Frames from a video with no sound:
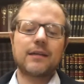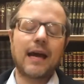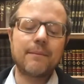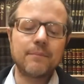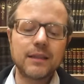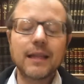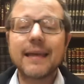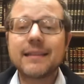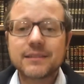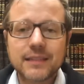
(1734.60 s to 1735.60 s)
I'm
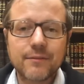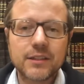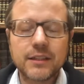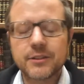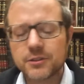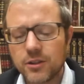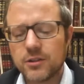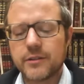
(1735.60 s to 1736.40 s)
like 70 years old.